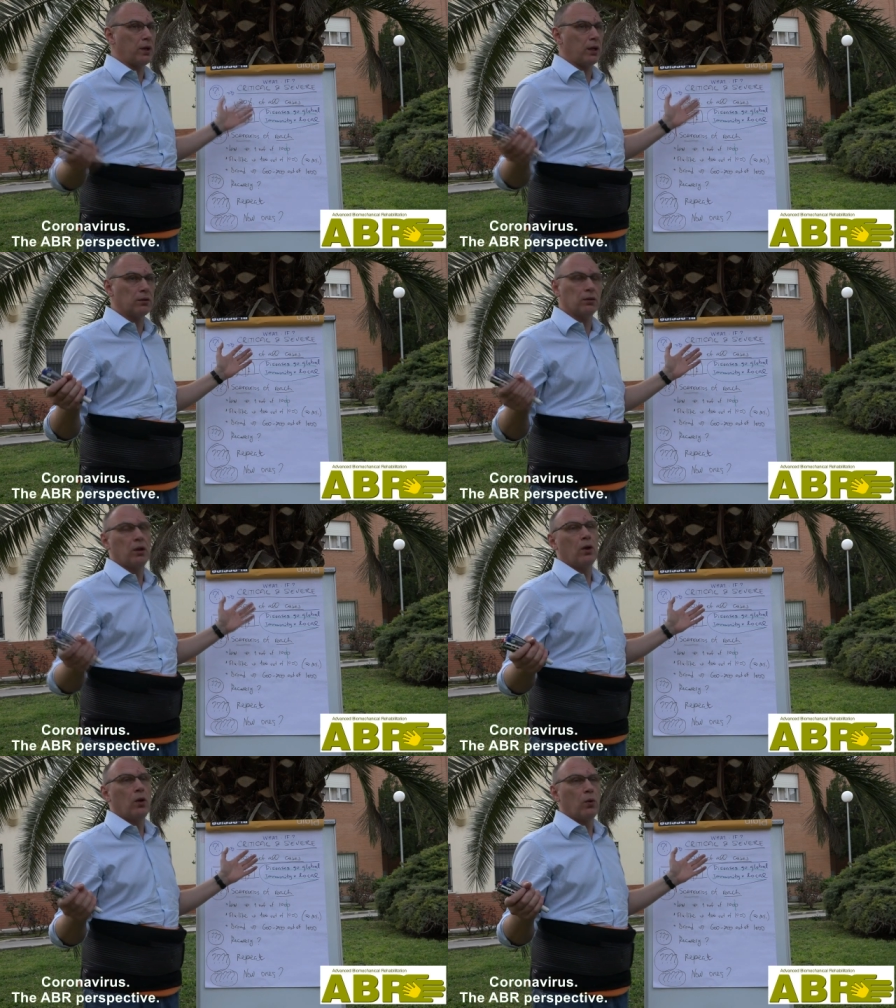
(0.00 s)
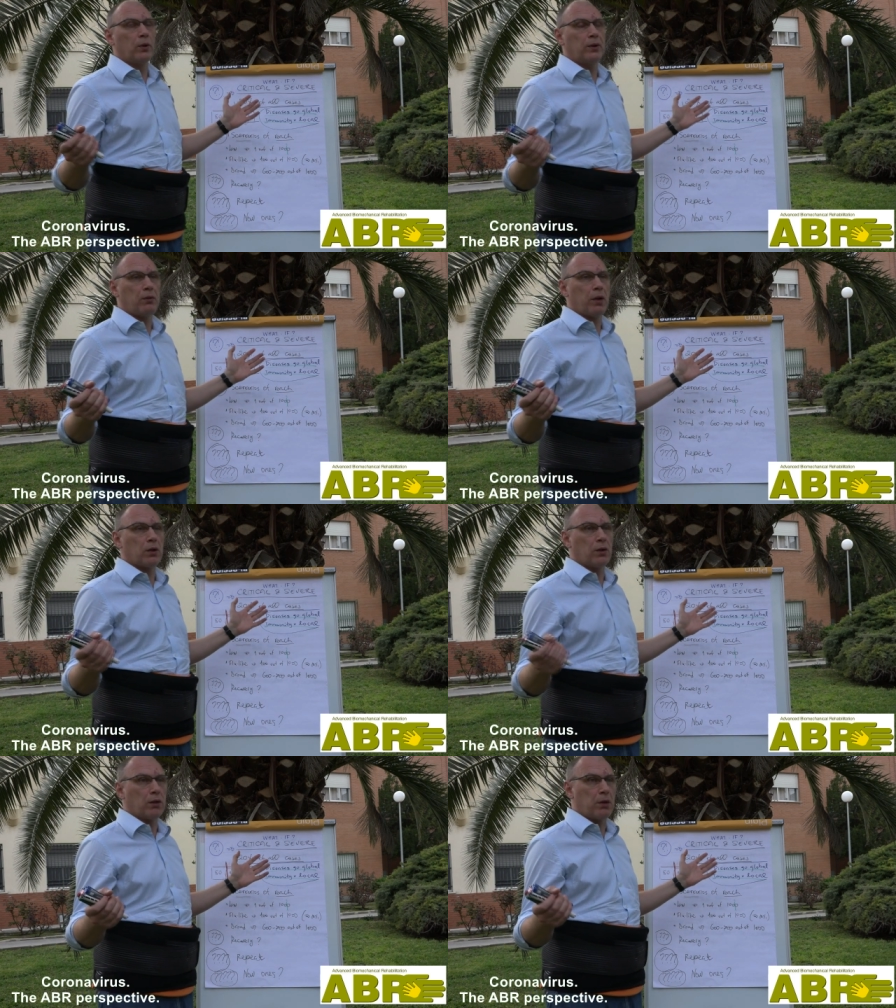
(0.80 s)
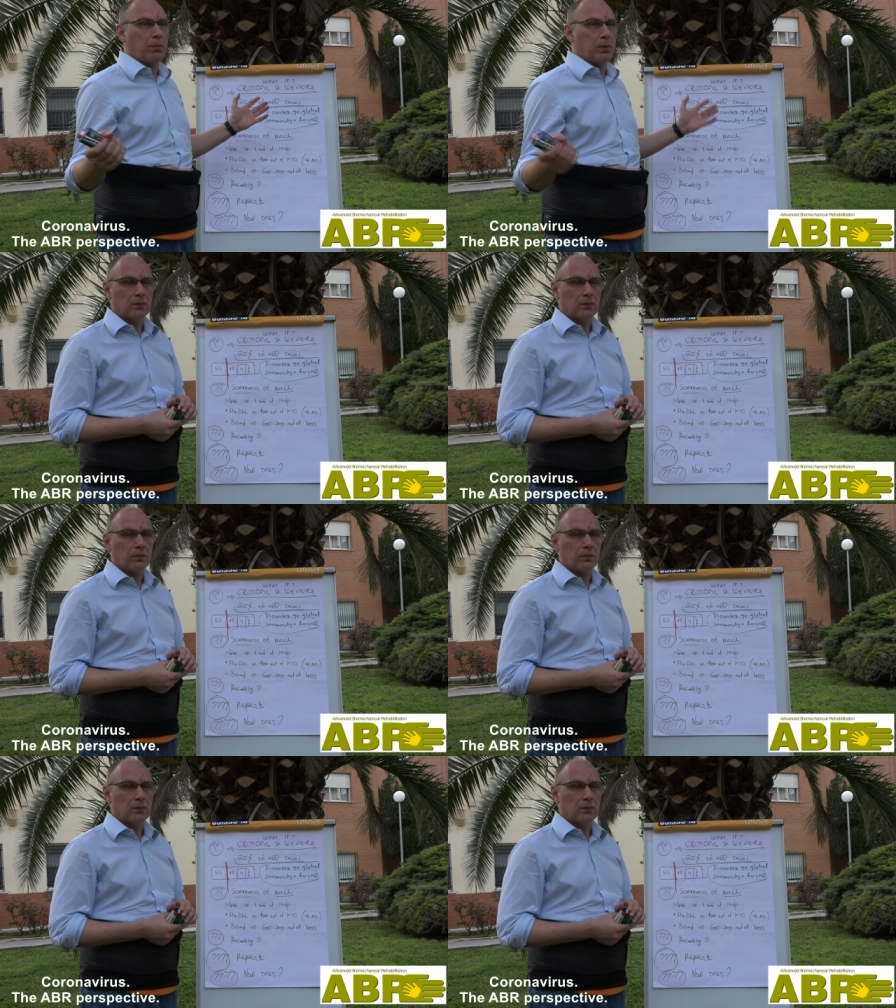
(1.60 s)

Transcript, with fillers: than with the regular grip.